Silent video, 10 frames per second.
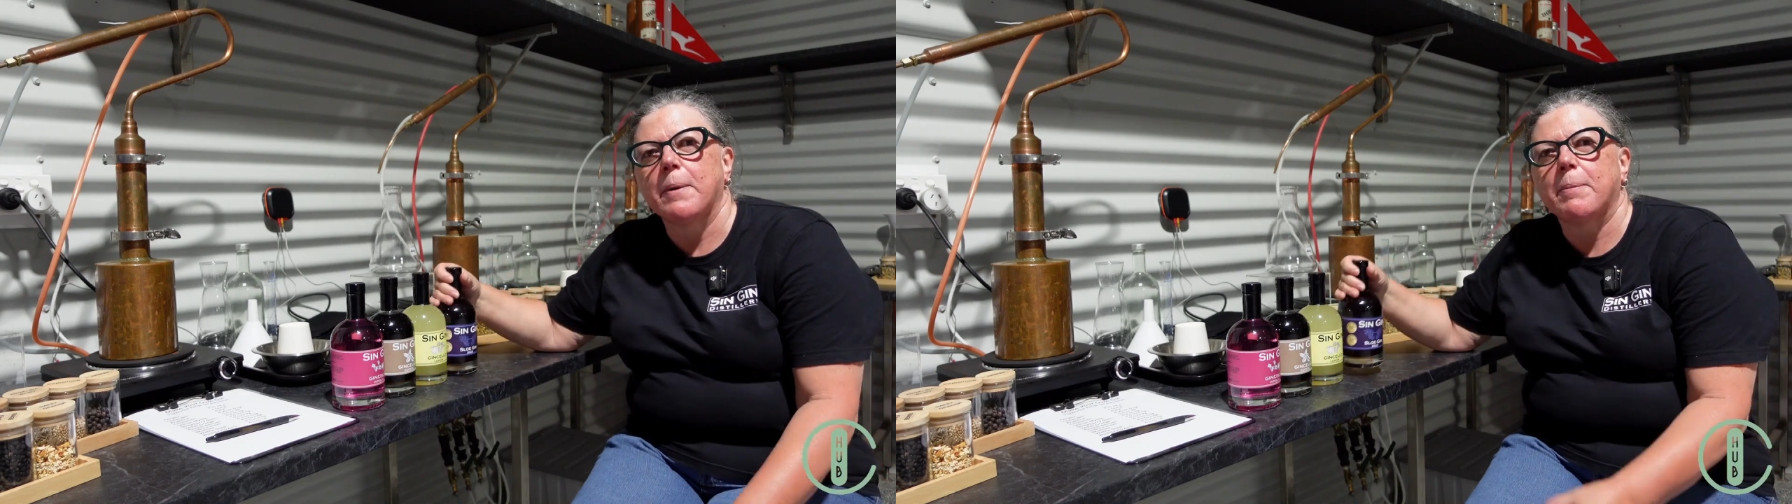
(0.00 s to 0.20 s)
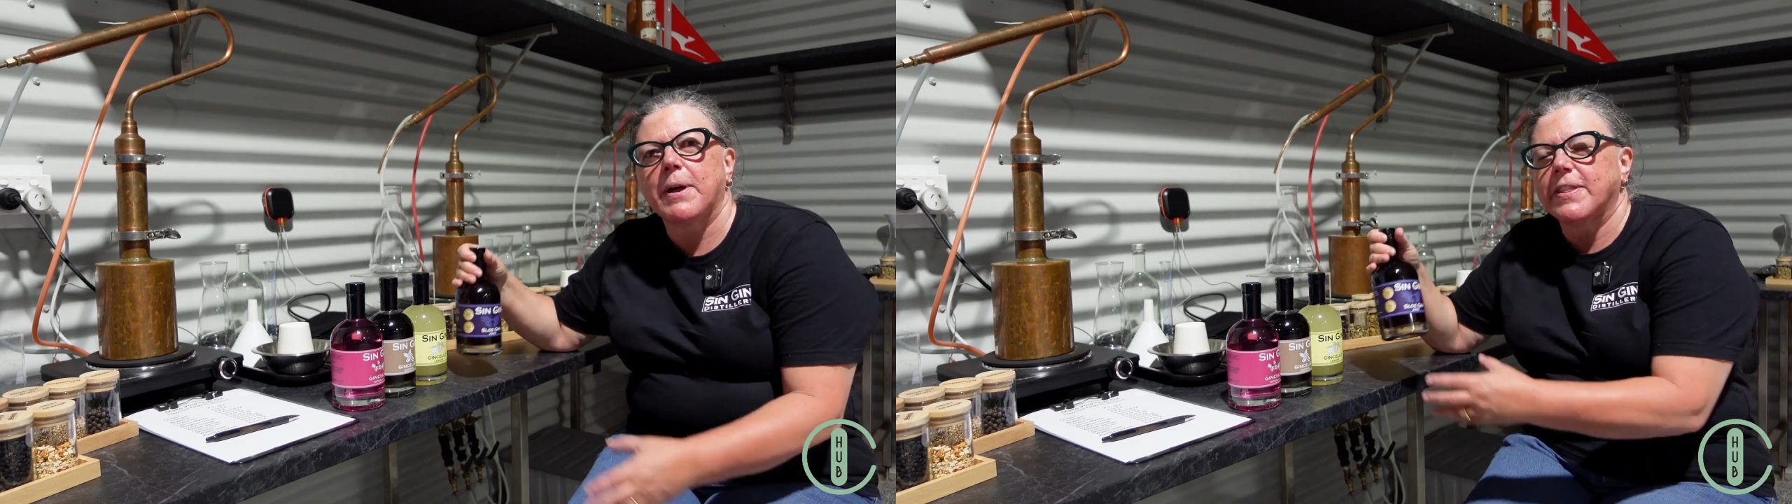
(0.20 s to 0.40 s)

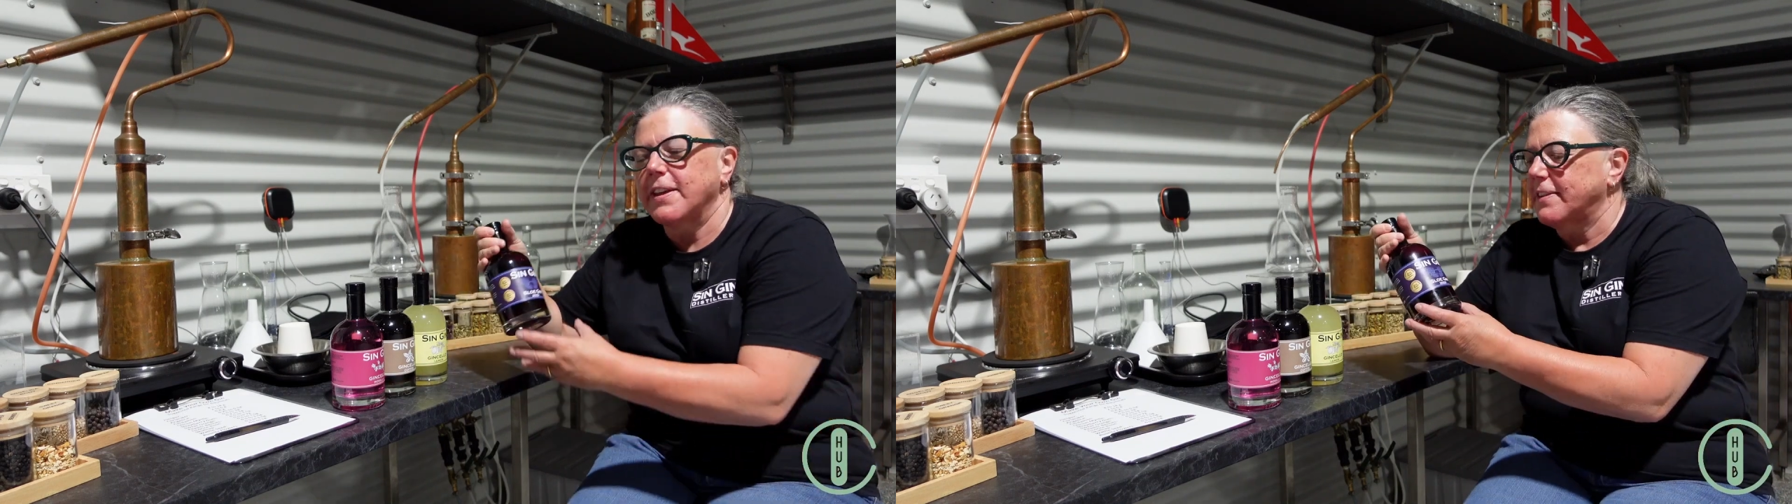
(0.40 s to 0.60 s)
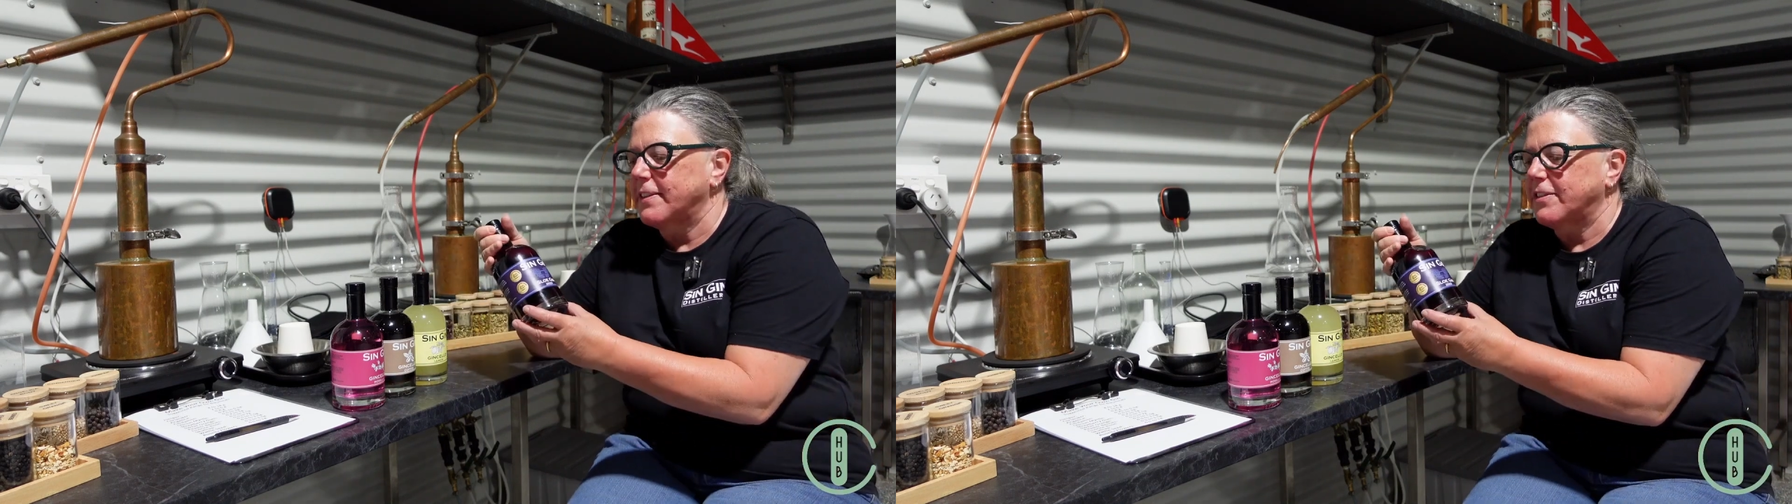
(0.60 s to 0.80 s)
but
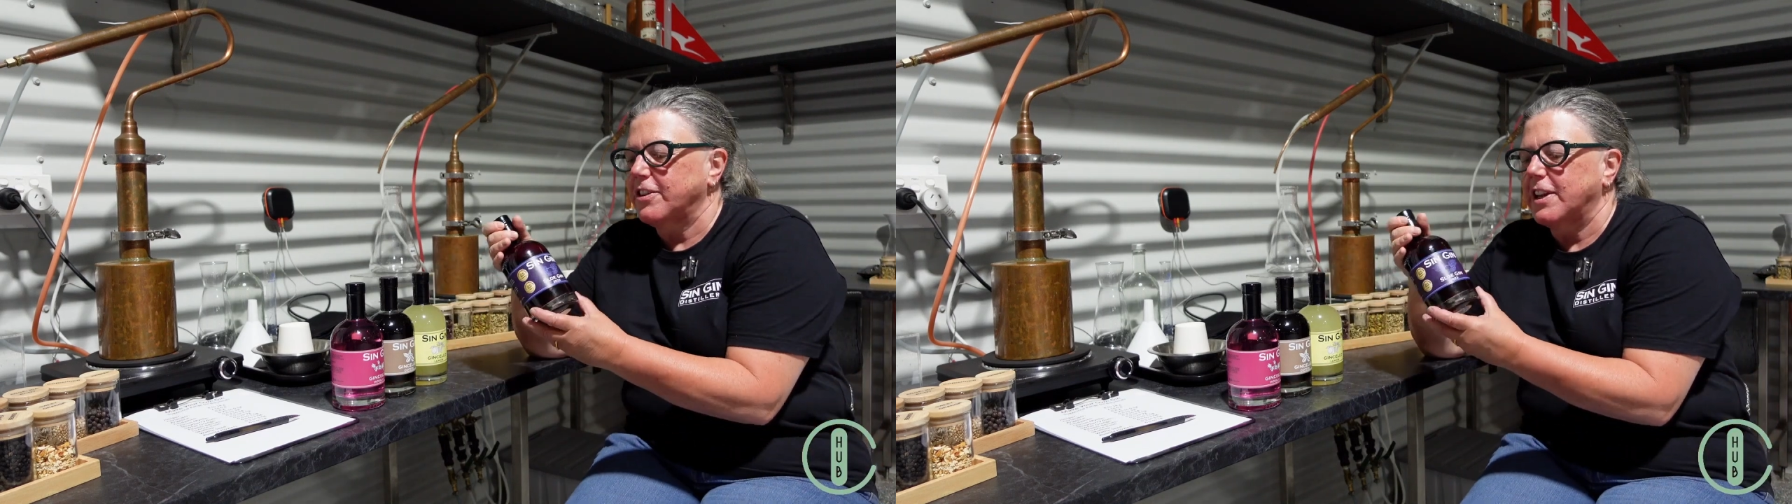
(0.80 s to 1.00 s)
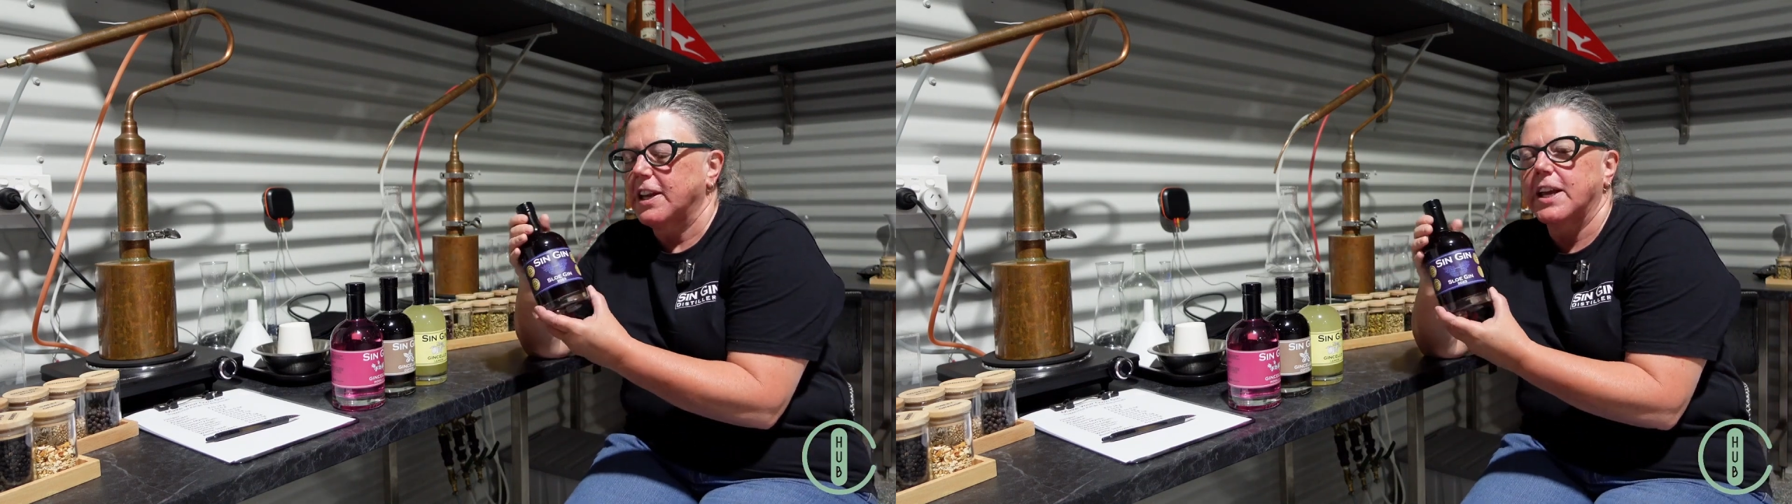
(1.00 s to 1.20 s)
this gin